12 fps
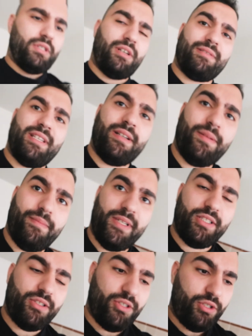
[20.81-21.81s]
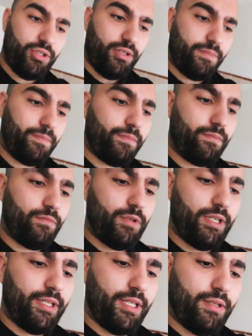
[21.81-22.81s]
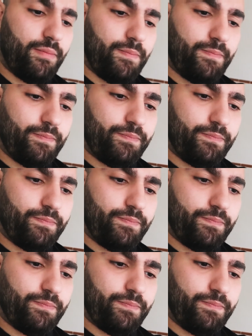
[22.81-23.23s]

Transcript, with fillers: So I'm sending a message to him right now.